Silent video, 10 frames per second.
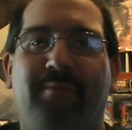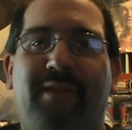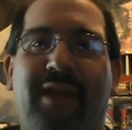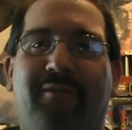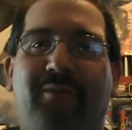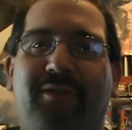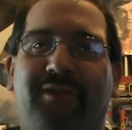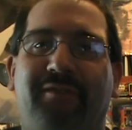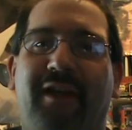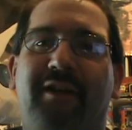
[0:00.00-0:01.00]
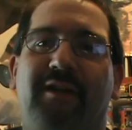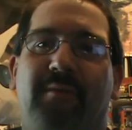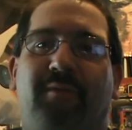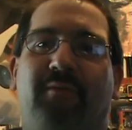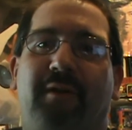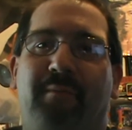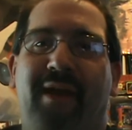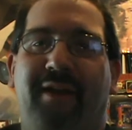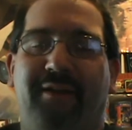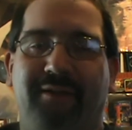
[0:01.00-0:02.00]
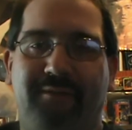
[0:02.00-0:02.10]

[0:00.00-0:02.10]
And of course, they've got Number One Man.